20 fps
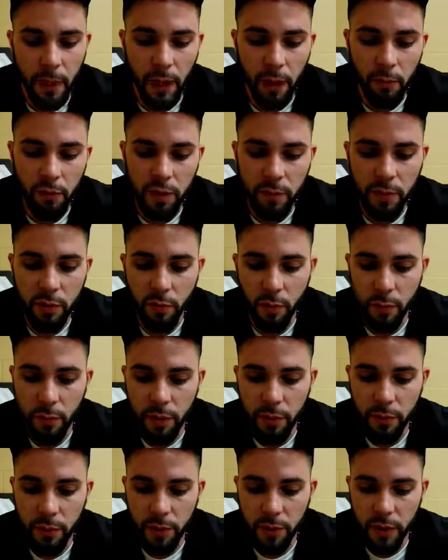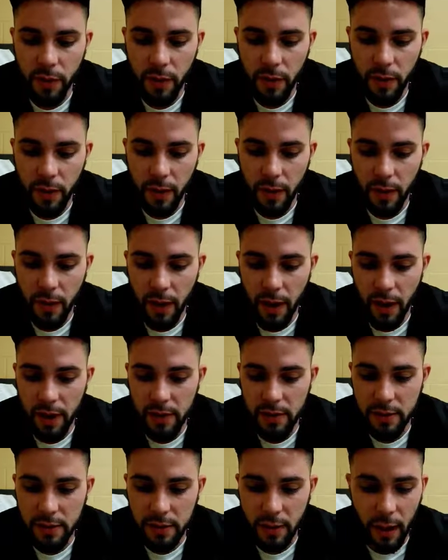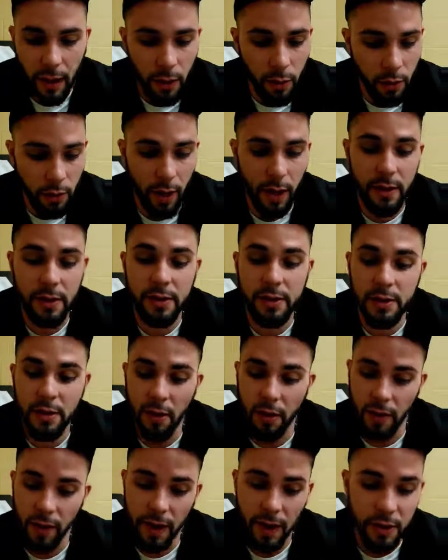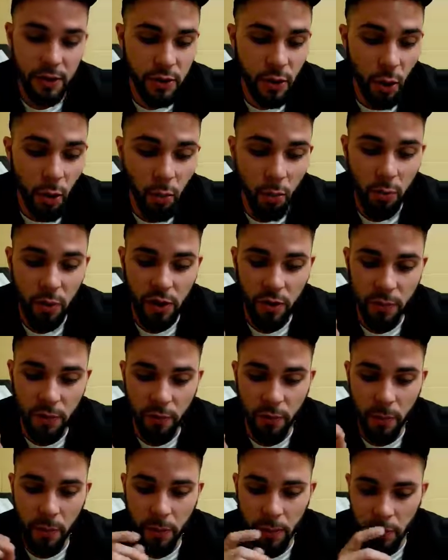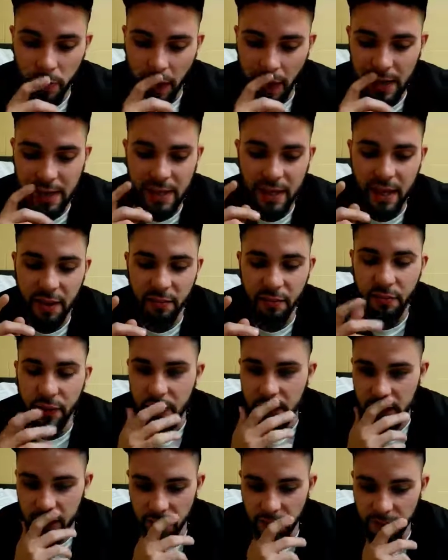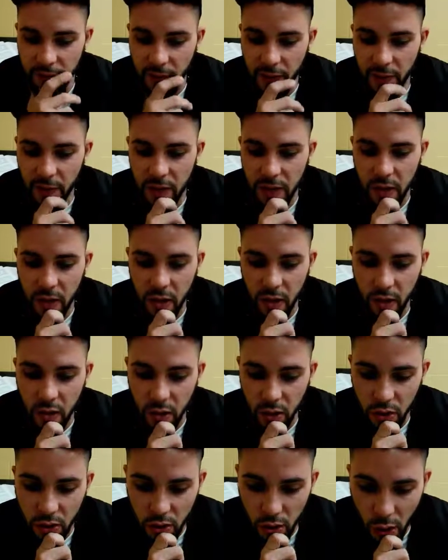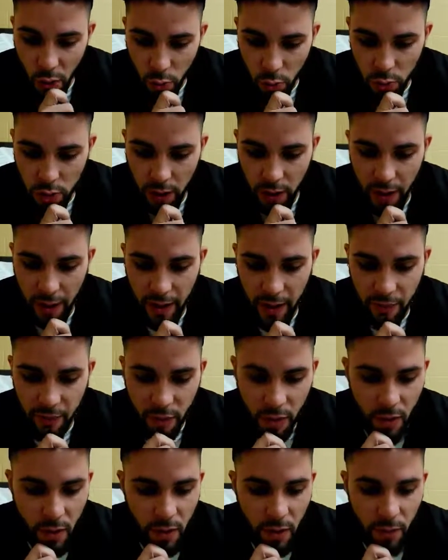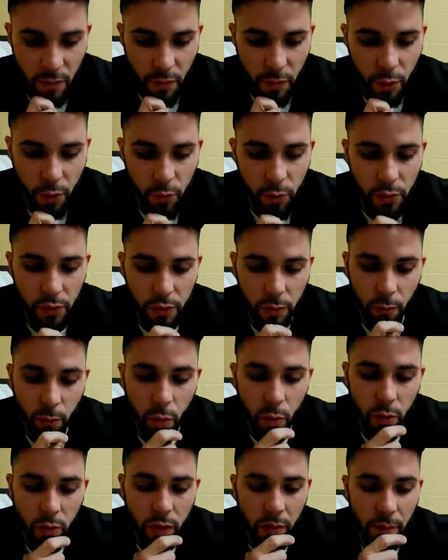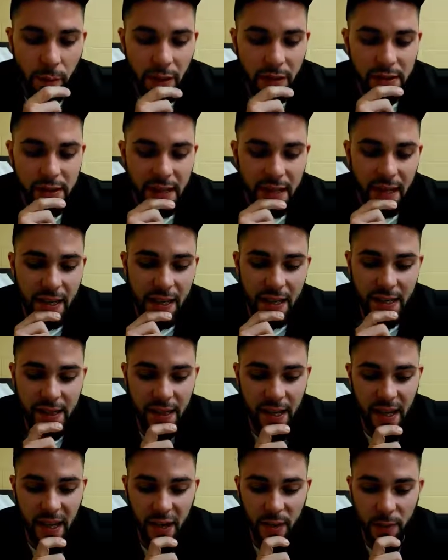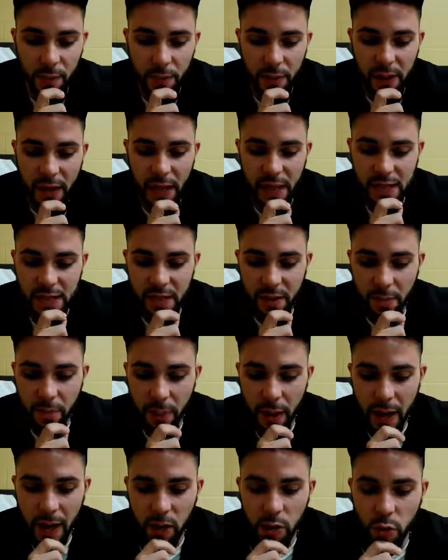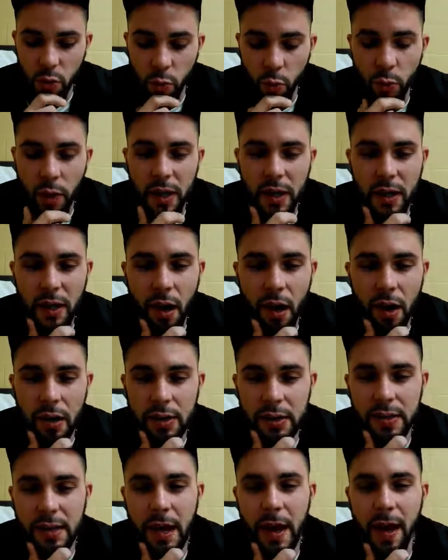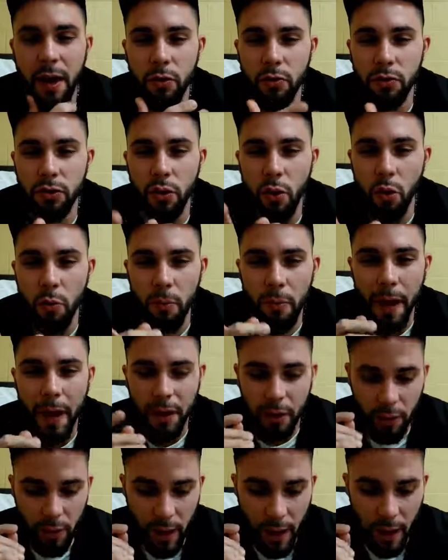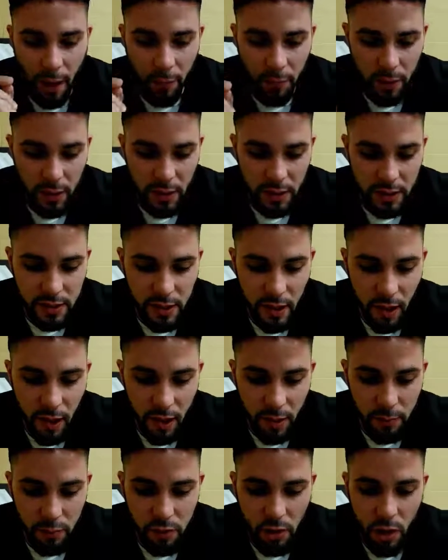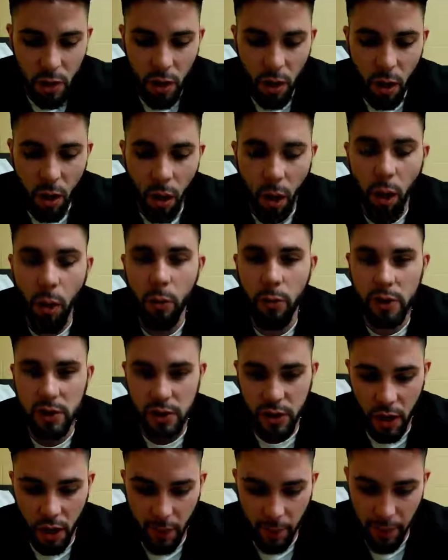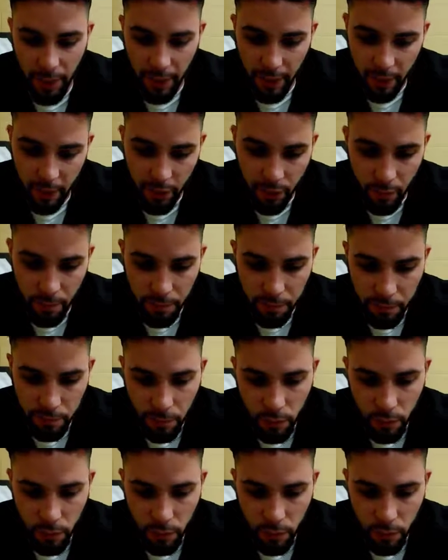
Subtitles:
I want to be remembered as, I don't want to be remembered as the convicted felon lowlife who won't amount to anything, but as the man who, when knocked down, no matter how many times, always got back up.